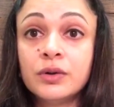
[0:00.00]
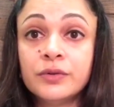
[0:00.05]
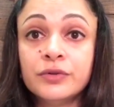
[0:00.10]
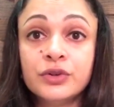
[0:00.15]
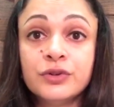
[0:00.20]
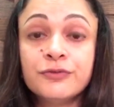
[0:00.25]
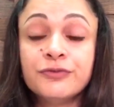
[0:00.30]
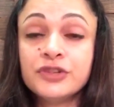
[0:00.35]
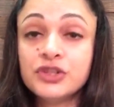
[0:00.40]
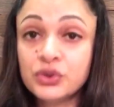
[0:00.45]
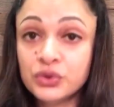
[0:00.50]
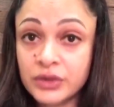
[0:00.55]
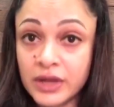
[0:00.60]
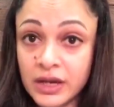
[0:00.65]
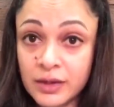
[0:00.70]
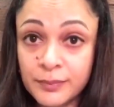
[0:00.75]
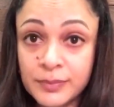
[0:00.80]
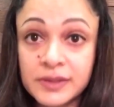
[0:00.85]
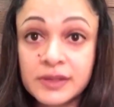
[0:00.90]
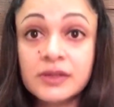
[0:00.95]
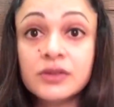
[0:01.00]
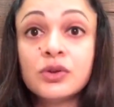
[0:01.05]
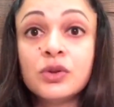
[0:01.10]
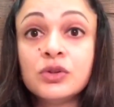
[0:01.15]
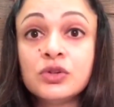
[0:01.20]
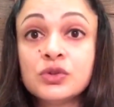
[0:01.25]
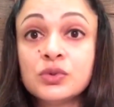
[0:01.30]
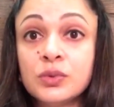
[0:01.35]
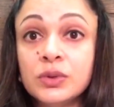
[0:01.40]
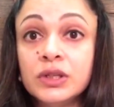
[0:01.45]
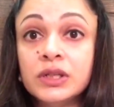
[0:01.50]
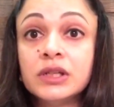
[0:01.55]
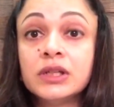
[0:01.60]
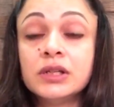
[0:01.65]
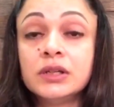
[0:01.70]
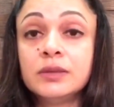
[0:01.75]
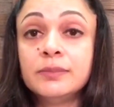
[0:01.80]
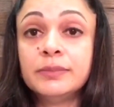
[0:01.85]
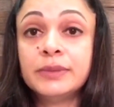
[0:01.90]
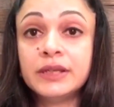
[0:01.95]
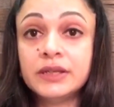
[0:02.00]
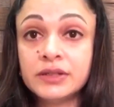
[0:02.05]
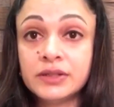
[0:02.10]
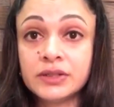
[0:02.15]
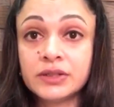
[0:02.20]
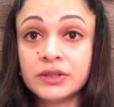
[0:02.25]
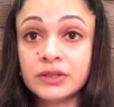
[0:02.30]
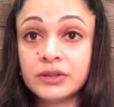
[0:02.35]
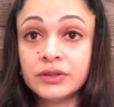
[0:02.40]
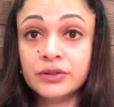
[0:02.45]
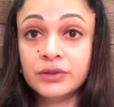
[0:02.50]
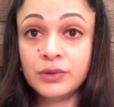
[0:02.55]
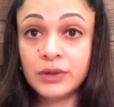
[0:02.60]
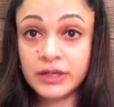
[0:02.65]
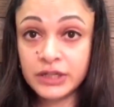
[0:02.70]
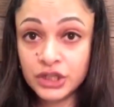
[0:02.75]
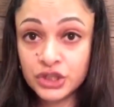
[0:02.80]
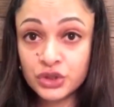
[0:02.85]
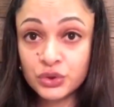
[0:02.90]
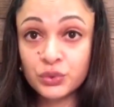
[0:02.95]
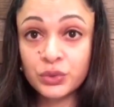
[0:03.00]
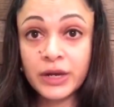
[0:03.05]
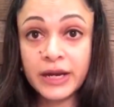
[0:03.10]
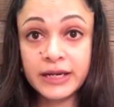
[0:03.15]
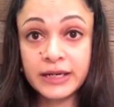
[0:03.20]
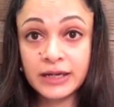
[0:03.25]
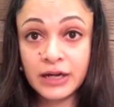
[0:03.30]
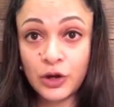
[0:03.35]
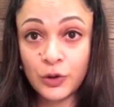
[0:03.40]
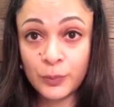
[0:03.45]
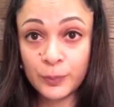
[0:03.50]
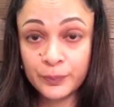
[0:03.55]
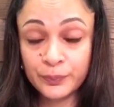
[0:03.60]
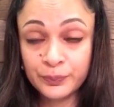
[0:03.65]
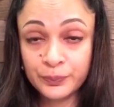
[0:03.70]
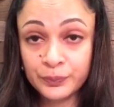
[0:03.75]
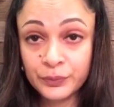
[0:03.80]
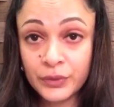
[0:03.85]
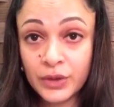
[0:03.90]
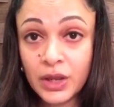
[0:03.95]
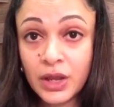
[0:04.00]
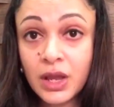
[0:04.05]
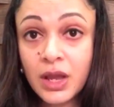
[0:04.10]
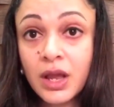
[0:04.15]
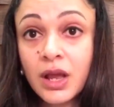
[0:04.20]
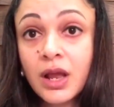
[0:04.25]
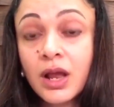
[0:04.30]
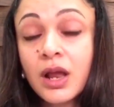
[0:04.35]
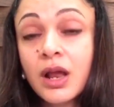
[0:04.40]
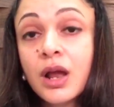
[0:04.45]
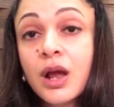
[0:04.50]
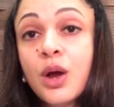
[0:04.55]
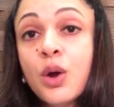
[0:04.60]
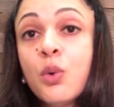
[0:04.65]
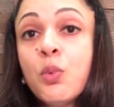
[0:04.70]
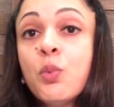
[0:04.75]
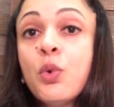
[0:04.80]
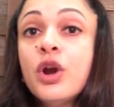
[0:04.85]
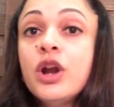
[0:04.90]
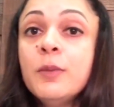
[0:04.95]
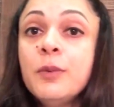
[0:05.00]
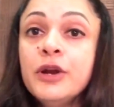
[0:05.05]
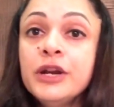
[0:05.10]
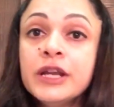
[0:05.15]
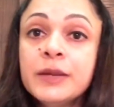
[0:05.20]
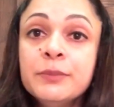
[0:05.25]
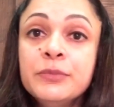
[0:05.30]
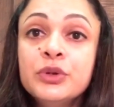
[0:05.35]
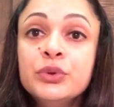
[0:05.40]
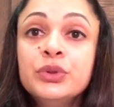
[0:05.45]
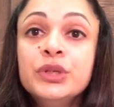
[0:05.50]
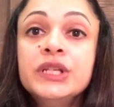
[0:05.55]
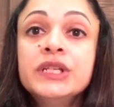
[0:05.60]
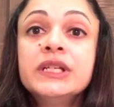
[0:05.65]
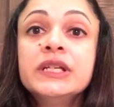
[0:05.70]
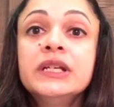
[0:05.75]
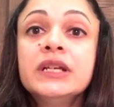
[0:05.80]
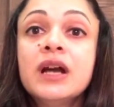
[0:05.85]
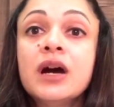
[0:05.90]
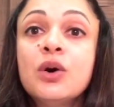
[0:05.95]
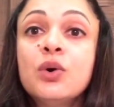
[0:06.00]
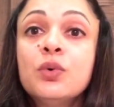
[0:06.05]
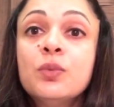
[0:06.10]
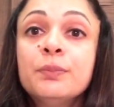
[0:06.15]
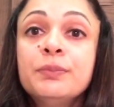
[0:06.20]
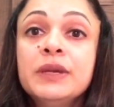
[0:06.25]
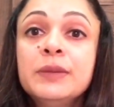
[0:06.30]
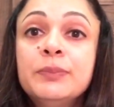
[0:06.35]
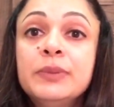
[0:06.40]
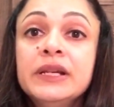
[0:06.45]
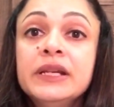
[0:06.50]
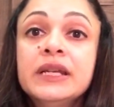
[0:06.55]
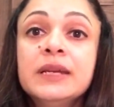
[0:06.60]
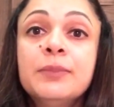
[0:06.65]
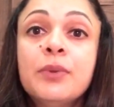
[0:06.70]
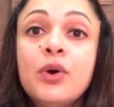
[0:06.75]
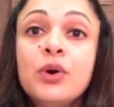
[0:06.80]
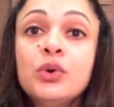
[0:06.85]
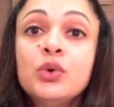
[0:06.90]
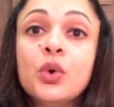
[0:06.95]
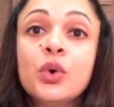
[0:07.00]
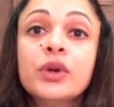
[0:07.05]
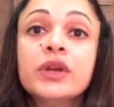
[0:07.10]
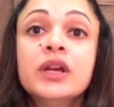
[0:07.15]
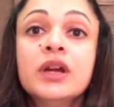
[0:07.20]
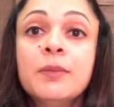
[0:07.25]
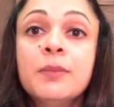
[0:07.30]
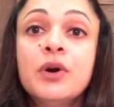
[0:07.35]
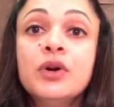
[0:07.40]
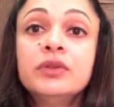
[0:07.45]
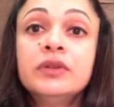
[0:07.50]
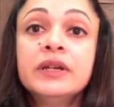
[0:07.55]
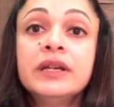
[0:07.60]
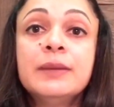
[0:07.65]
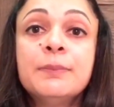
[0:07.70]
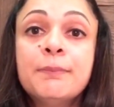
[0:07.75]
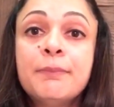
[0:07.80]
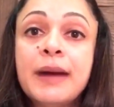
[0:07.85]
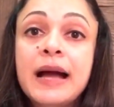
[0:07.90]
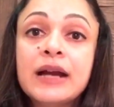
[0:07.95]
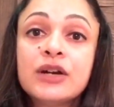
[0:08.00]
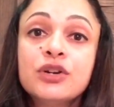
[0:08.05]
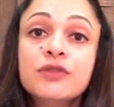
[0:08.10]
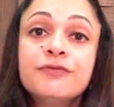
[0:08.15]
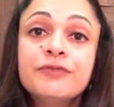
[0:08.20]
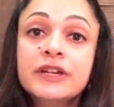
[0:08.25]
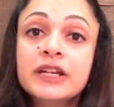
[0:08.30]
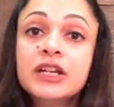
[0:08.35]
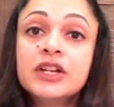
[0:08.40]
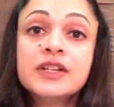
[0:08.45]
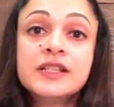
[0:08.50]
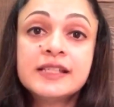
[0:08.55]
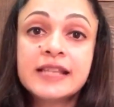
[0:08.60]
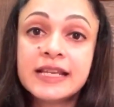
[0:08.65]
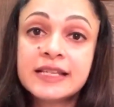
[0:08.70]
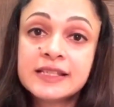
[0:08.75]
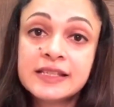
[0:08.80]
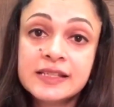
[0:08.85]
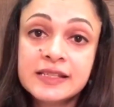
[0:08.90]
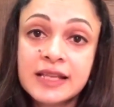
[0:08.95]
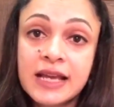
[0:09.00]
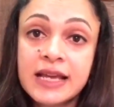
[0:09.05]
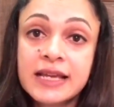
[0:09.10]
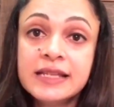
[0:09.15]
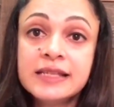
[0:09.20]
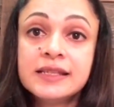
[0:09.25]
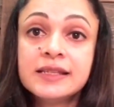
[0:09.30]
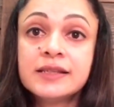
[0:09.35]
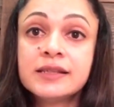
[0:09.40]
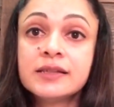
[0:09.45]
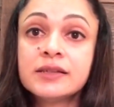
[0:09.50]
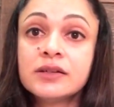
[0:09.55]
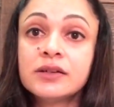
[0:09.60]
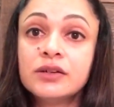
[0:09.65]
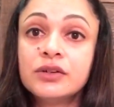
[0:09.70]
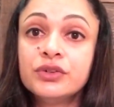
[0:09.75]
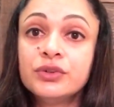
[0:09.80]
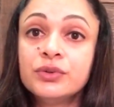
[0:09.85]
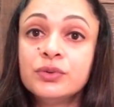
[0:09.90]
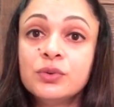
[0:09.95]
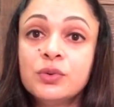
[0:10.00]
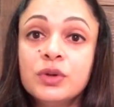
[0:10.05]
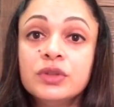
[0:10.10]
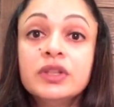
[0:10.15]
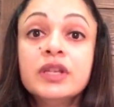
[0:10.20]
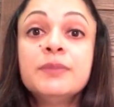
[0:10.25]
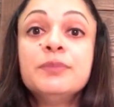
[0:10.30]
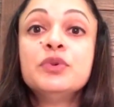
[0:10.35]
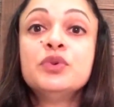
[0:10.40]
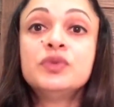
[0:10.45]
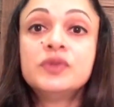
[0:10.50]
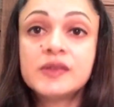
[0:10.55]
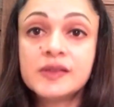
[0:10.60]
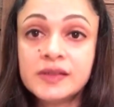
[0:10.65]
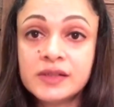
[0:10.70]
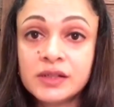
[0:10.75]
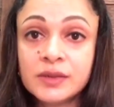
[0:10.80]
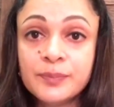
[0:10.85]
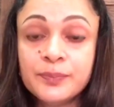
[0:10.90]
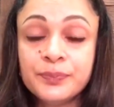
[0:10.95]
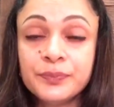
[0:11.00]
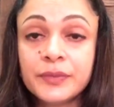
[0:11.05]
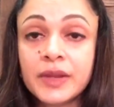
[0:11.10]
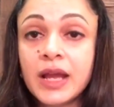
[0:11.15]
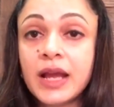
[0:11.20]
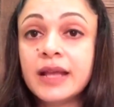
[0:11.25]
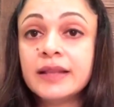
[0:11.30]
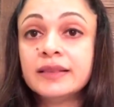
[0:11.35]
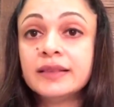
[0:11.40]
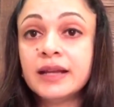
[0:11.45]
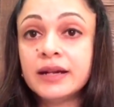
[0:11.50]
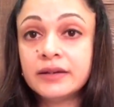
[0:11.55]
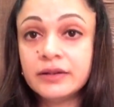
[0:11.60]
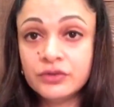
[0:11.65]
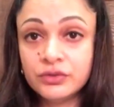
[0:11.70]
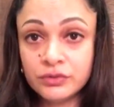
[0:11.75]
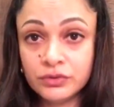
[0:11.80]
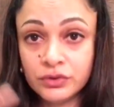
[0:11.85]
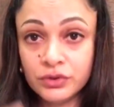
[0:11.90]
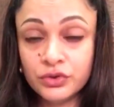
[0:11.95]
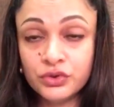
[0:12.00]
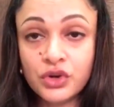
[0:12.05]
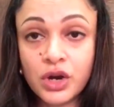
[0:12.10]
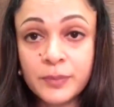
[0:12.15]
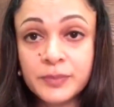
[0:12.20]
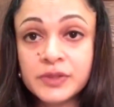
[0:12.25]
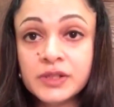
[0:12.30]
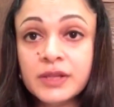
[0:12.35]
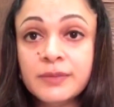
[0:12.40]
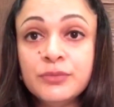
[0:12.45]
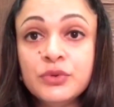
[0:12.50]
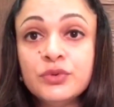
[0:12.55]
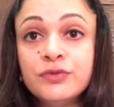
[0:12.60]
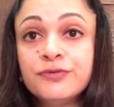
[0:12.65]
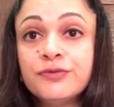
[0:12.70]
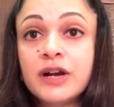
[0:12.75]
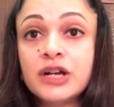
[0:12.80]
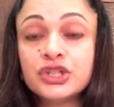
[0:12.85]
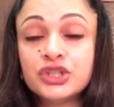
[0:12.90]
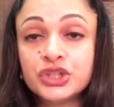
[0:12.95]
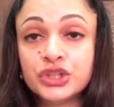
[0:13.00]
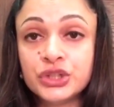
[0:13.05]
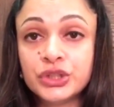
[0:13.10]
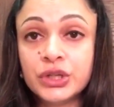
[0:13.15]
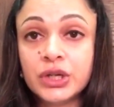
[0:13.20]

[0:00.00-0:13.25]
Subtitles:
physiotherapists is also a little bit an issue right now. What about immunity? Now, people keep on talking about the impact of vigorous exercise on the immune system and that it drops the immune function.